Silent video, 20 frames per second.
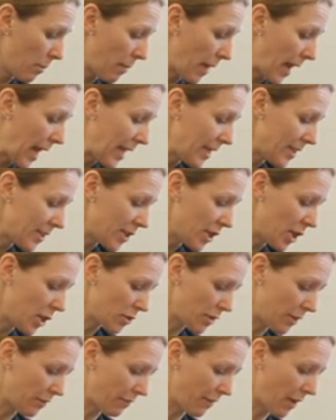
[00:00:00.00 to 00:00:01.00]
Pain is
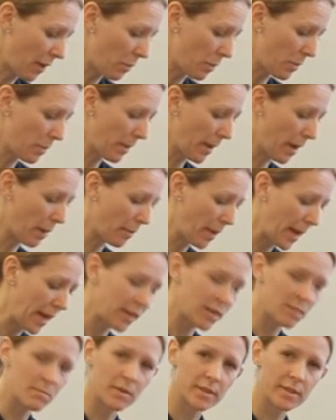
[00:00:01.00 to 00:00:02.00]
usually felt when we
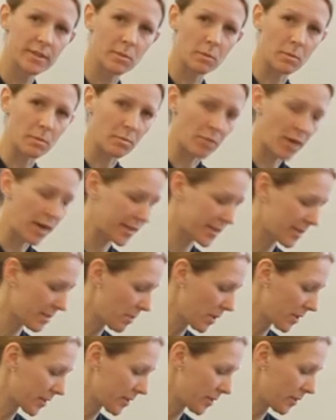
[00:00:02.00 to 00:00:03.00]
palpate the muscle, when we press the
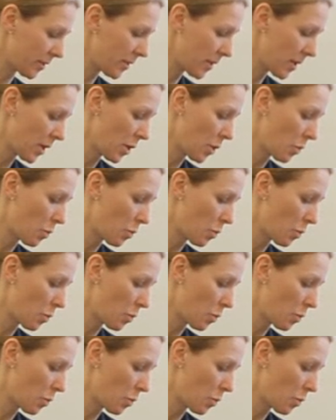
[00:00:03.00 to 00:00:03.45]
muscle,